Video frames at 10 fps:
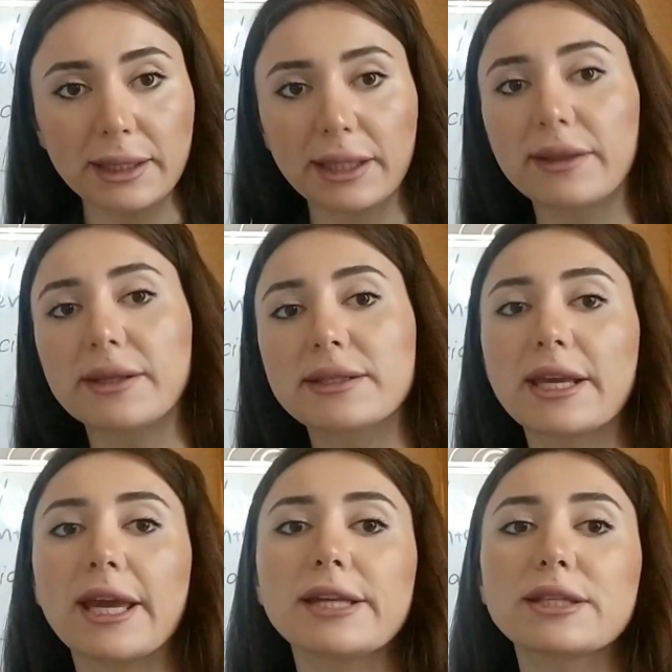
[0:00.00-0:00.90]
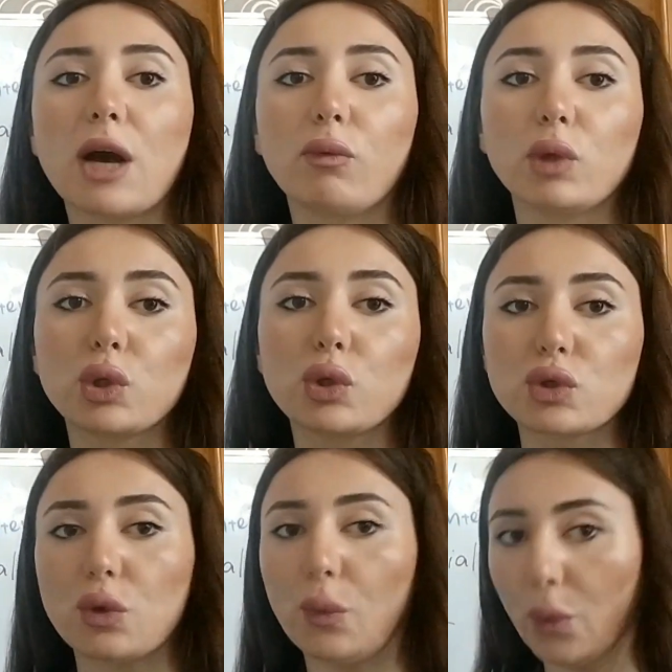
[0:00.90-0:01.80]
in this case I will
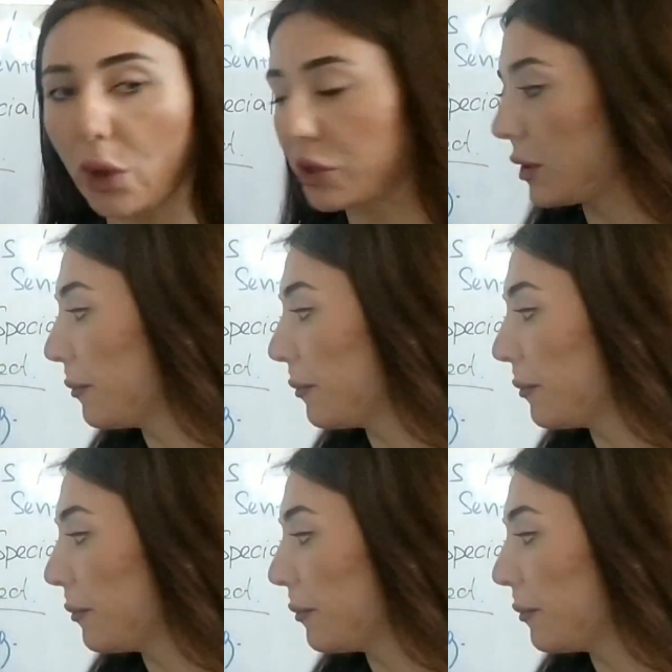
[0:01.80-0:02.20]
use what.